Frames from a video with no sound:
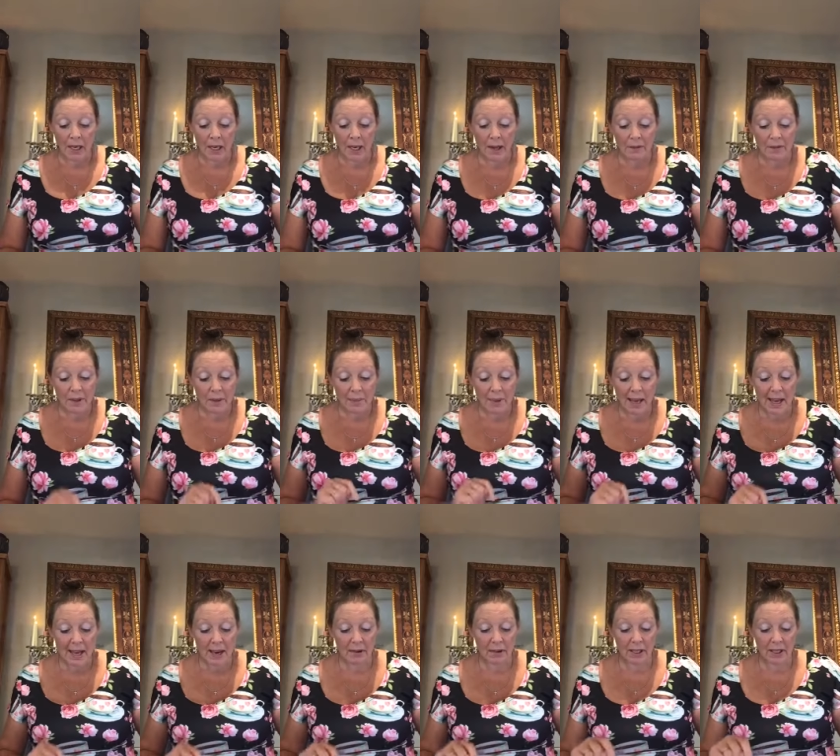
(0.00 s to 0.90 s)
that
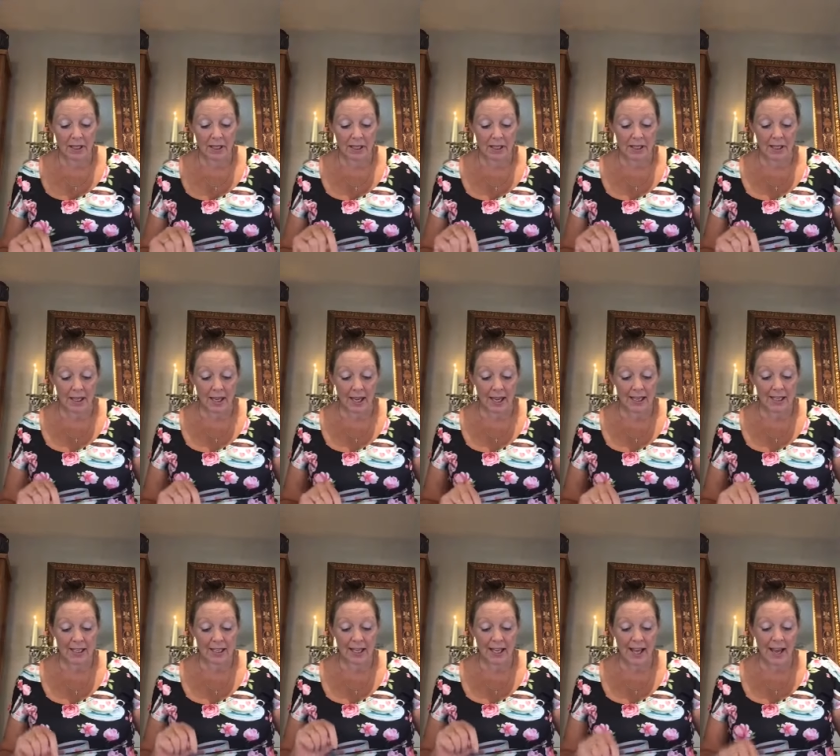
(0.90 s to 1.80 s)
loving
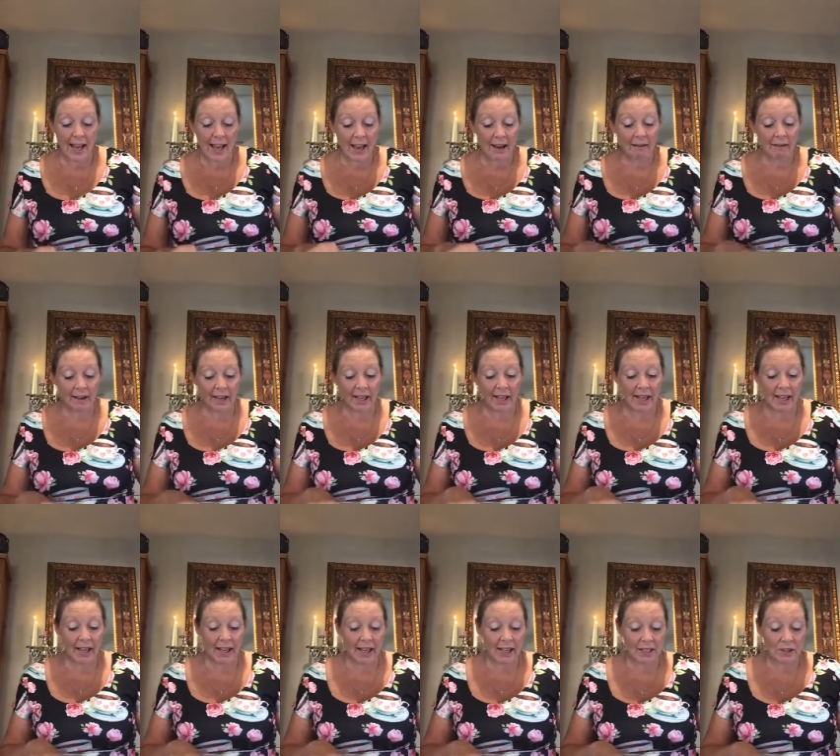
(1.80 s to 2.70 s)
parents and
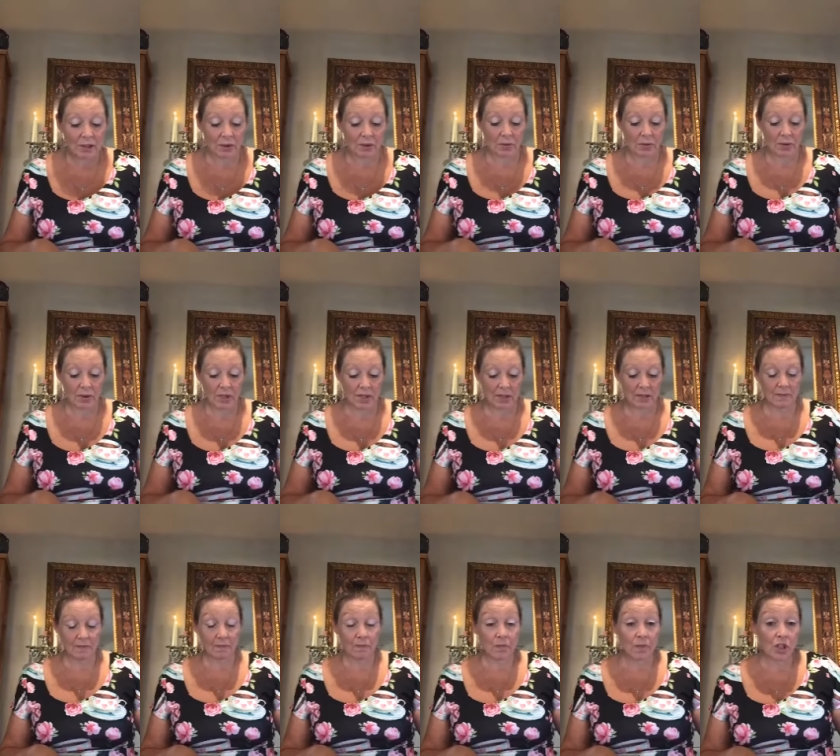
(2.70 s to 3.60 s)
caring
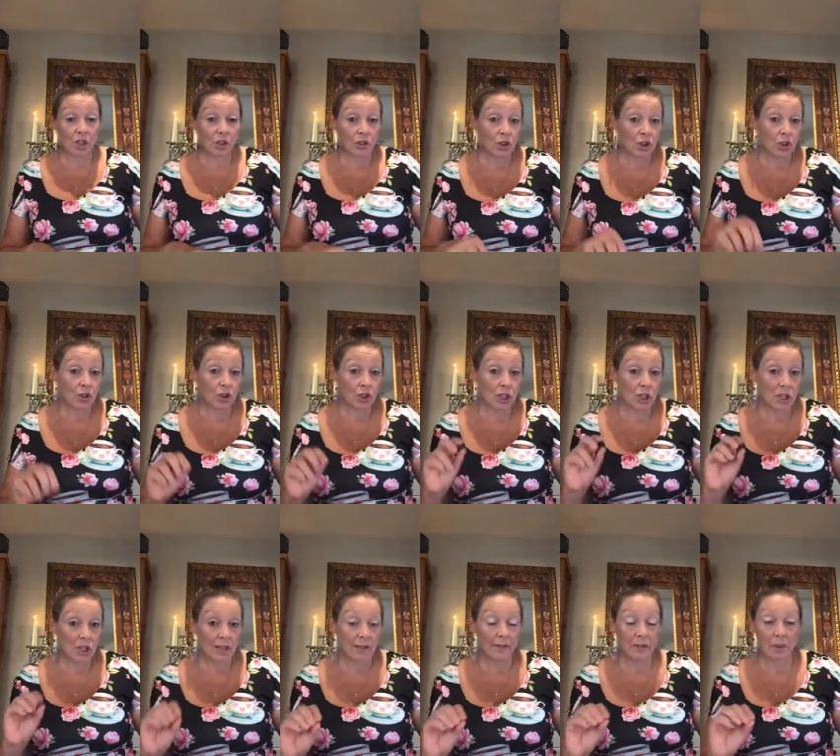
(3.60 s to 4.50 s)
adults, so
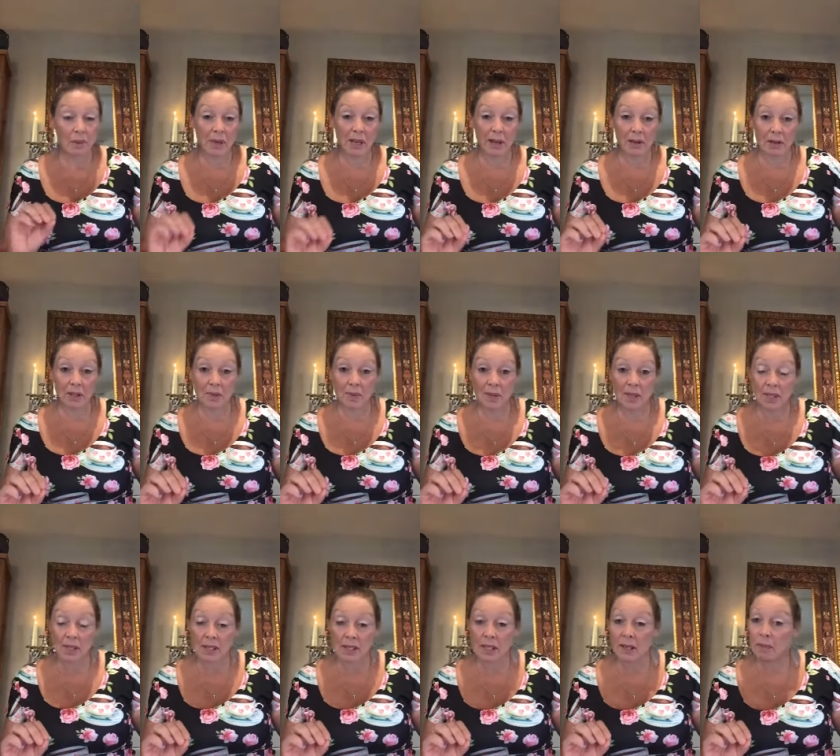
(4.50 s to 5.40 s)
not just loving
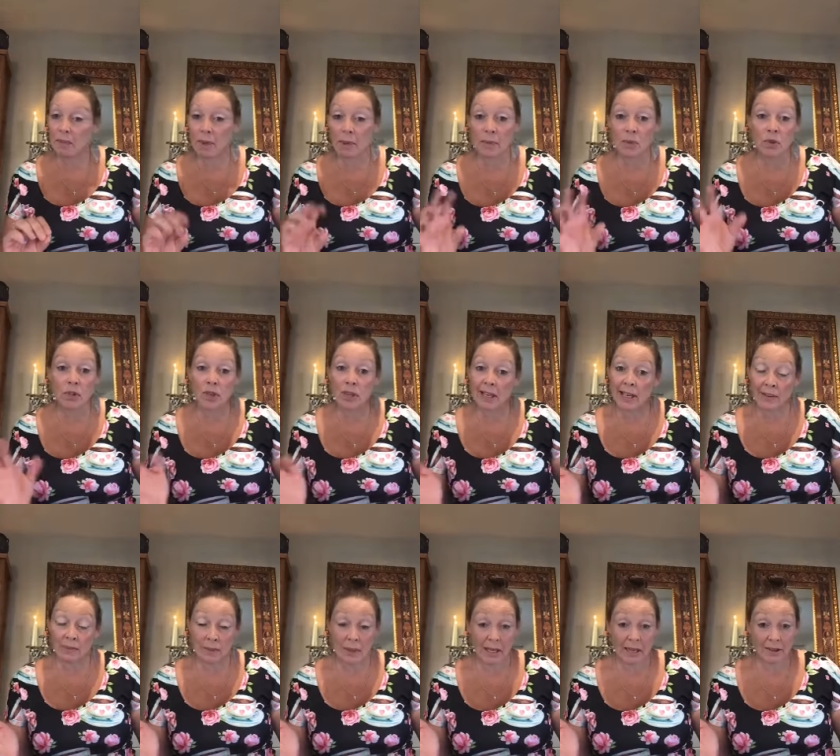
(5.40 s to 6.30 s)
parents, because some
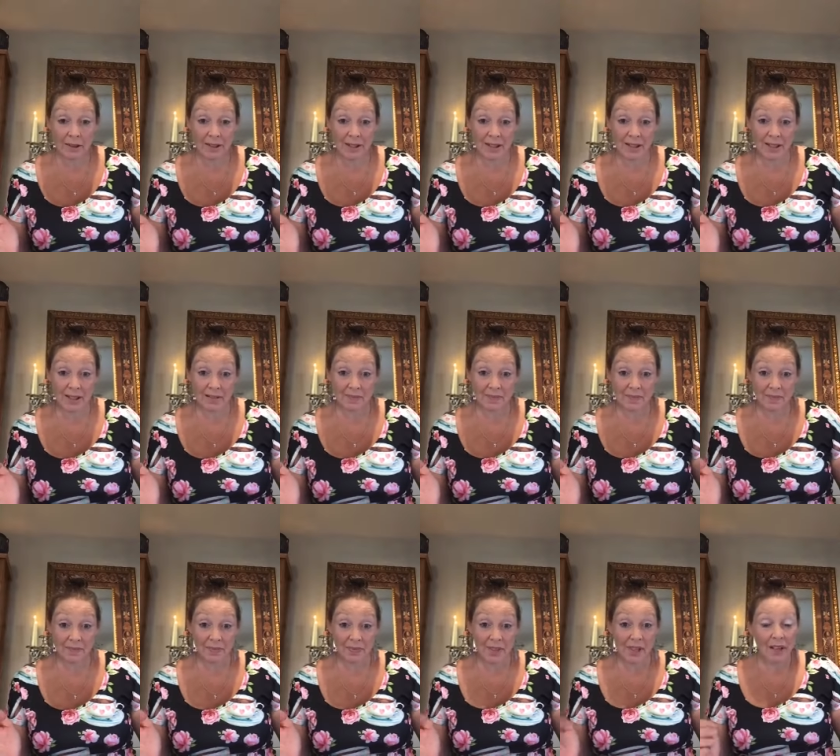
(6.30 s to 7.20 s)
people don't have
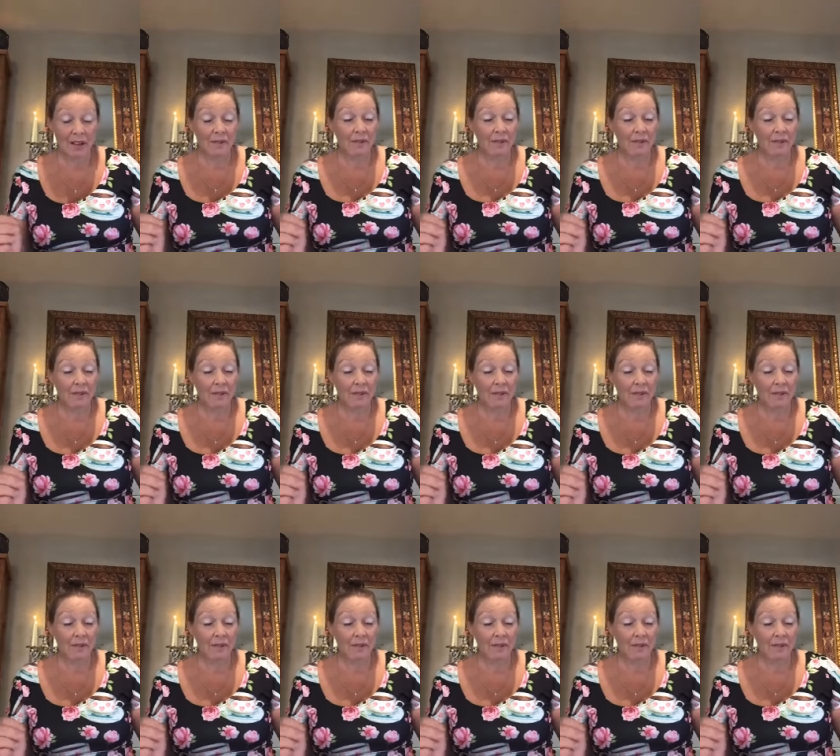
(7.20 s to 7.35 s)
parents